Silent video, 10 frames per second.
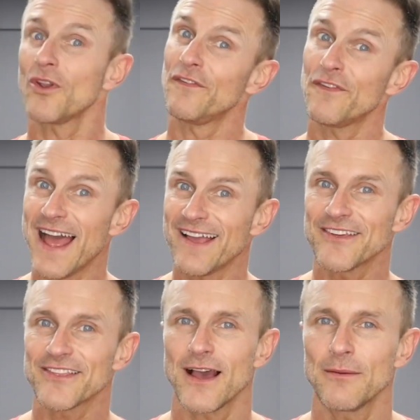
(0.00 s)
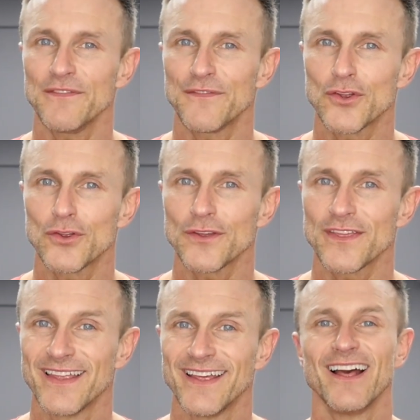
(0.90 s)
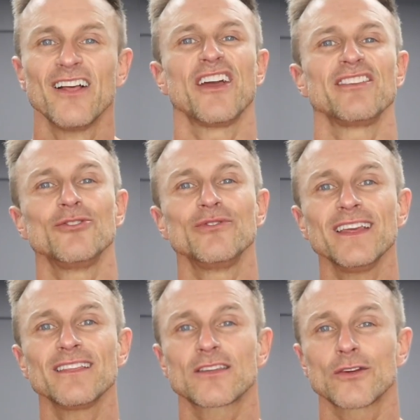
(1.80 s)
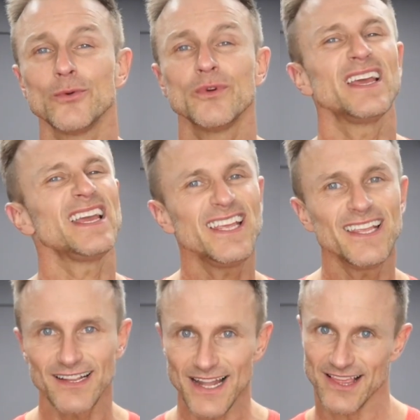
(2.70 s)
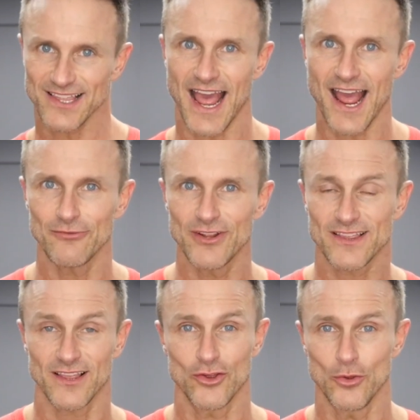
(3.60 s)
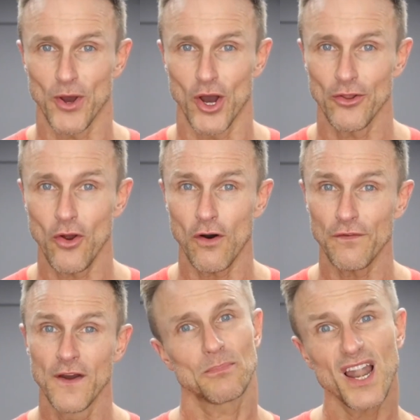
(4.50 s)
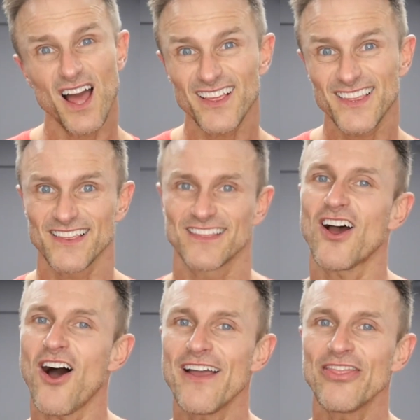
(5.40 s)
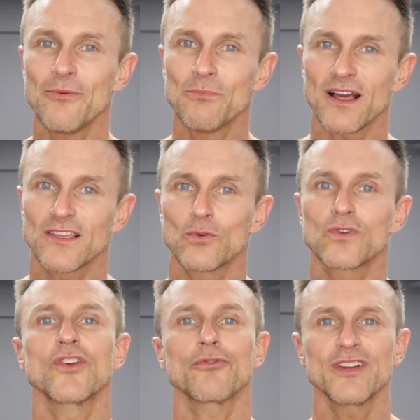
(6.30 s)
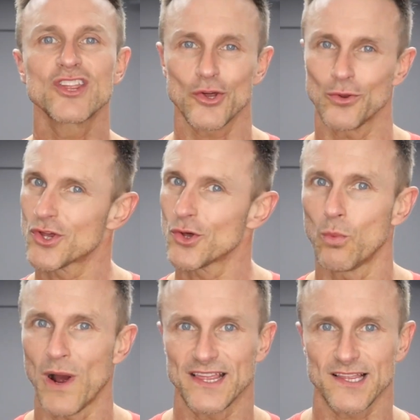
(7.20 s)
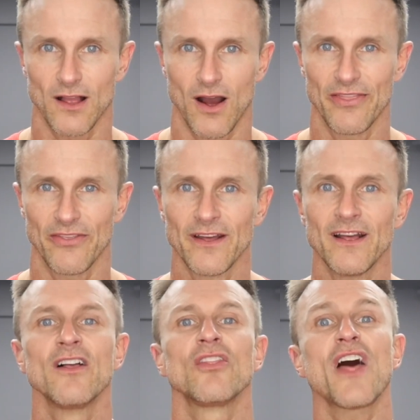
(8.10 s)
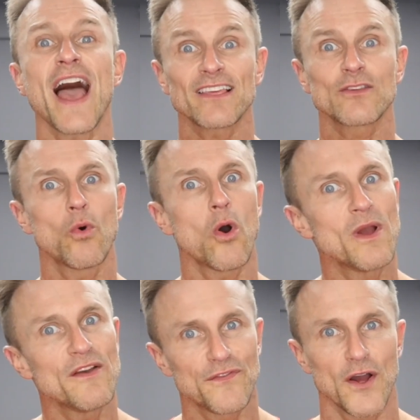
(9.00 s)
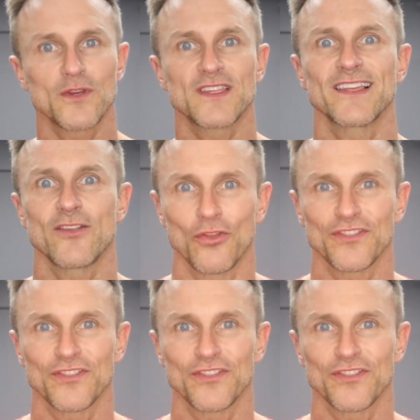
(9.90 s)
to flatten your tummy for good? Then you need to eat less calories than you burn off, plus tighten the muscles that reduce your waistline. That's what we're focusing on